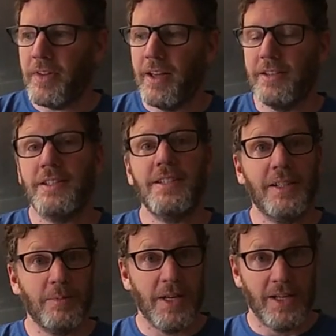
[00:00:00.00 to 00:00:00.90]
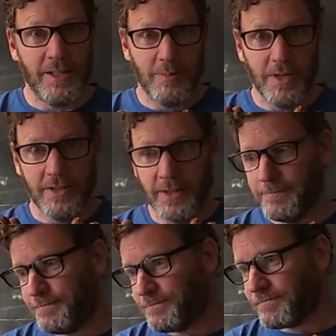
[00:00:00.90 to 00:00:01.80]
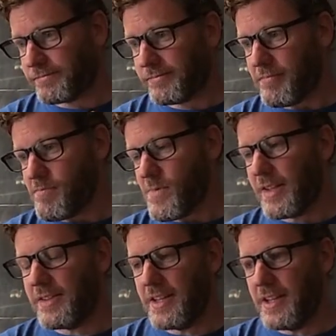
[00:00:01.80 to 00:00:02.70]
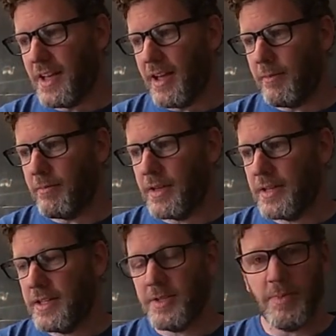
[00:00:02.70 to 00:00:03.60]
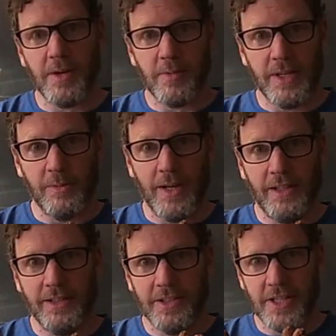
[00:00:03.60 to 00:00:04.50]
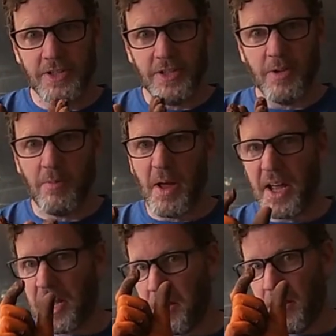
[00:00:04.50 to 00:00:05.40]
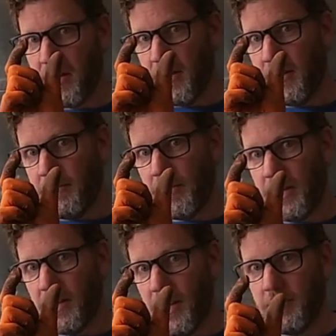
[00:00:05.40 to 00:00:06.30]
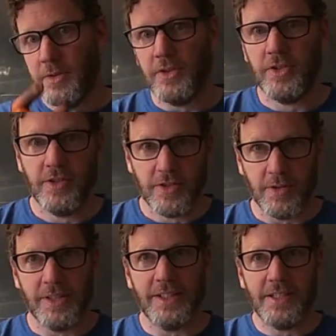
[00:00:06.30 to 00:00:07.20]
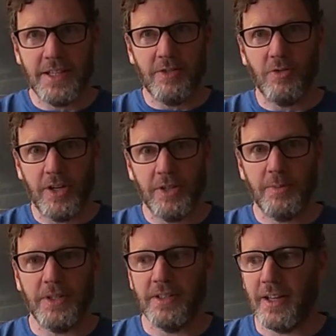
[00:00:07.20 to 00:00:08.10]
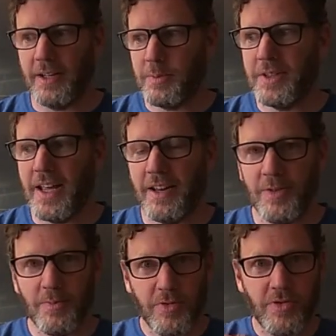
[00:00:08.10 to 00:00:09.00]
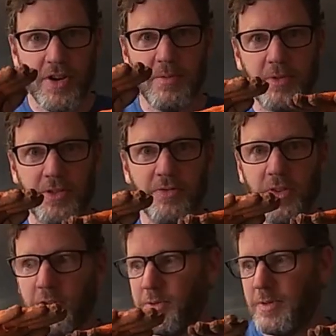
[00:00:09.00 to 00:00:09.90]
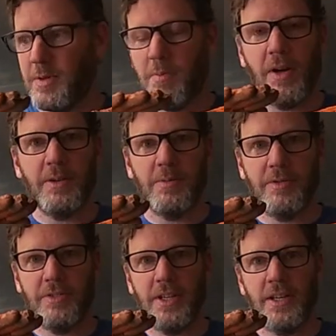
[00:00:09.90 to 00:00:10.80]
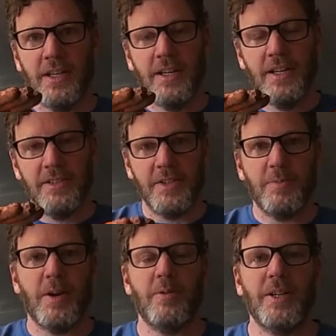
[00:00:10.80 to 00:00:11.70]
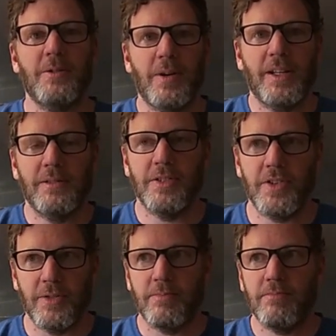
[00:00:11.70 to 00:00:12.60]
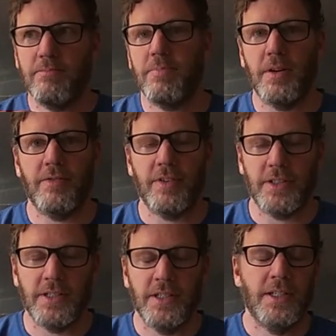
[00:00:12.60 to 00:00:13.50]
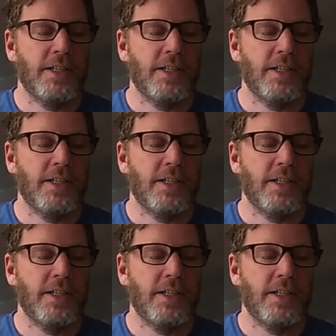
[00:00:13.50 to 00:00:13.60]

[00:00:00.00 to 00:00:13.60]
Yeah, there'll still be a little bit of the spare wheel well. It needs to come back that yay much, so it'll sit right up in that. But then it's pretty much flush with the bottom of the spare wheel well, which is perfect.